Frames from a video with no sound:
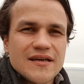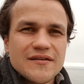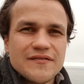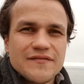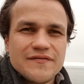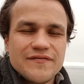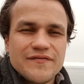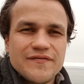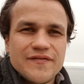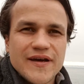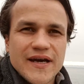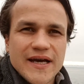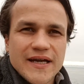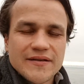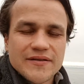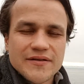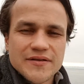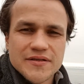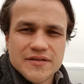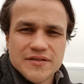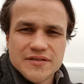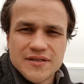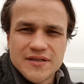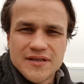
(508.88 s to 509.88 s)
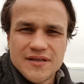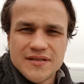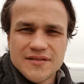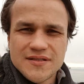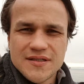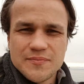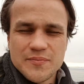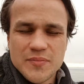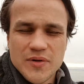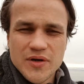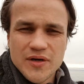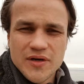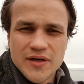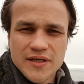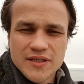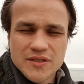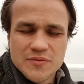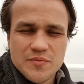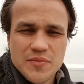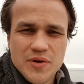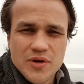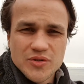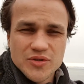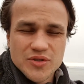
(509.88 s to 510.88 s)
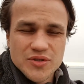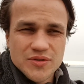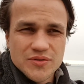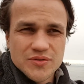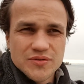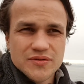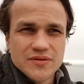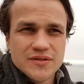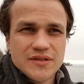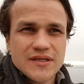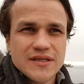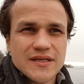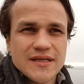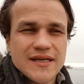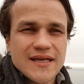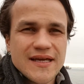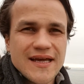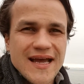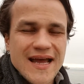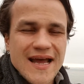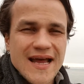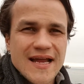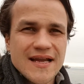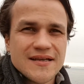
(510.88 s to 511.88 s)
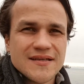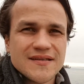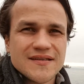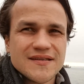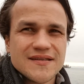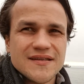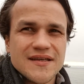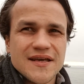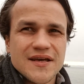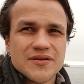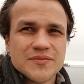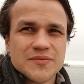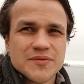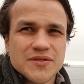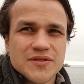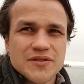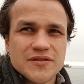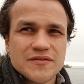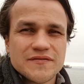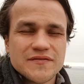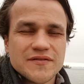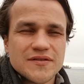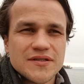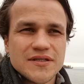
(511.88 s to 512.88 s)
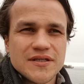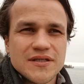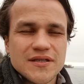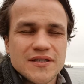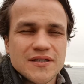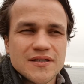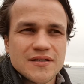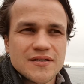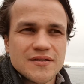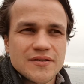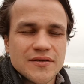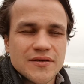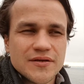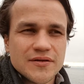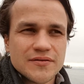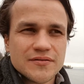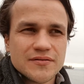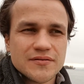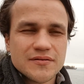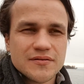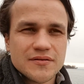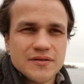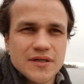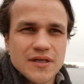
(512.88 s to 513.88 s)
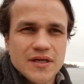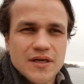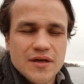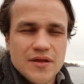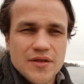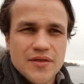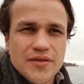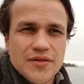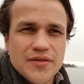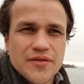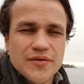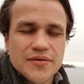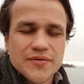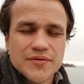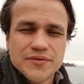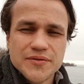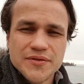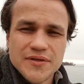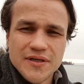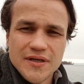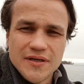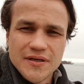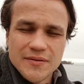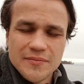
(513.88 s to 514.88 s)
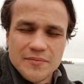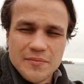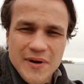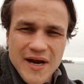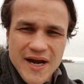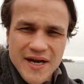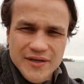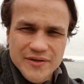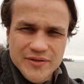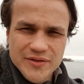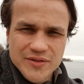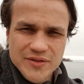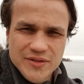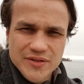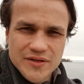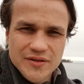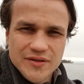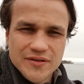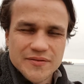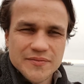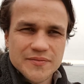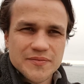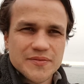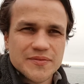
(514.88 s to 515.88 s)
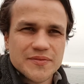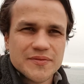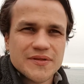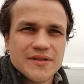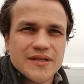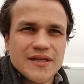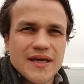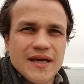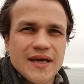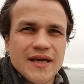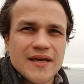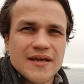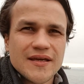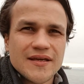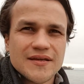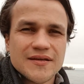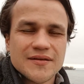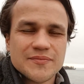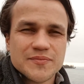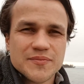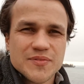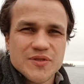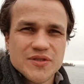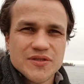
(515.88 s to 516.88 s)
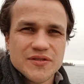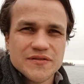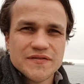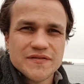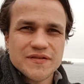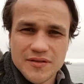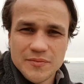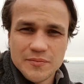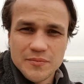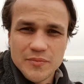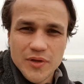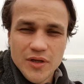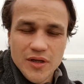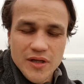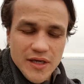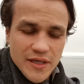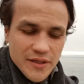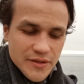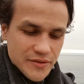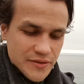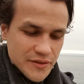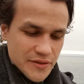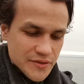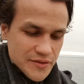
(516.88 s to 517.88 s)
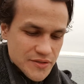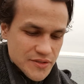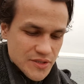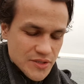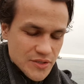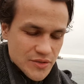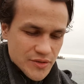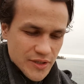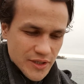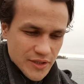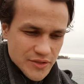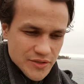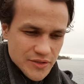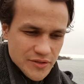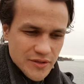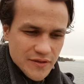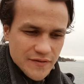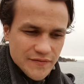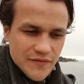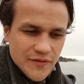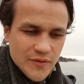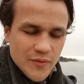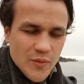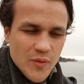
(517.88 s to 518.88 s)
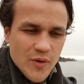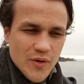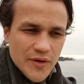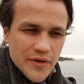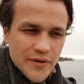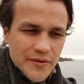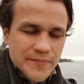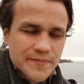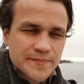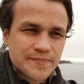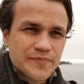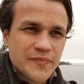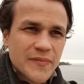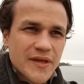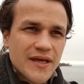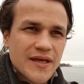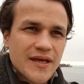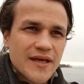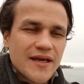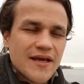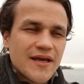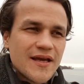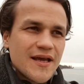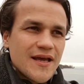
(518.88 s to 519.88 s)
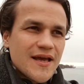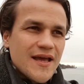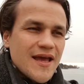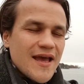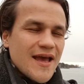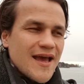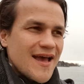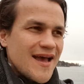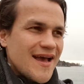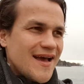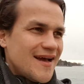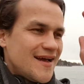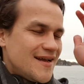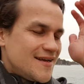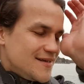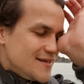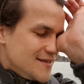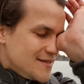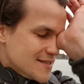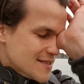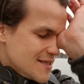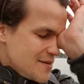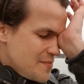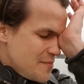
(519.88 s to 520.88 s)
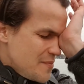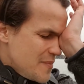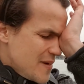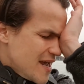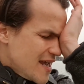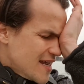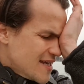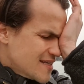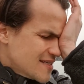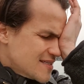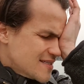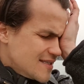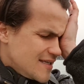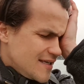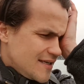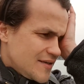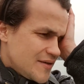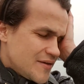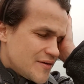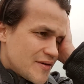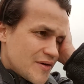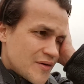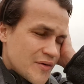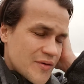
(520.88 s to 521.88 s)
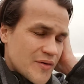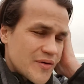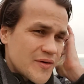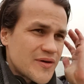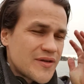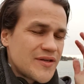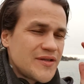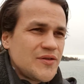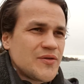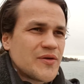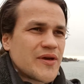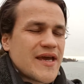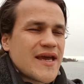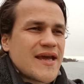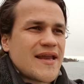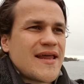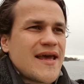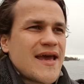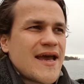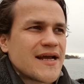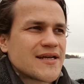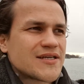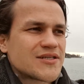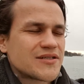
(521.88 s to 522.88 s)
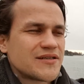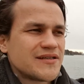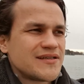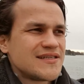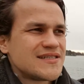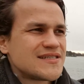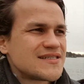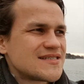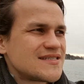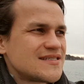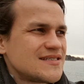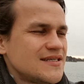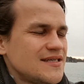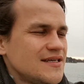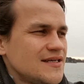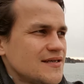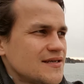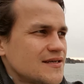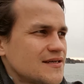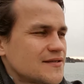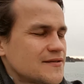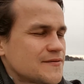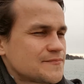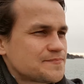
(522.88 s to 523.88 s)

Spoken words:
factors it is exposed to. And they observed through the microscope, they observed the molecular structure of the water. And it's amazing, you can actually see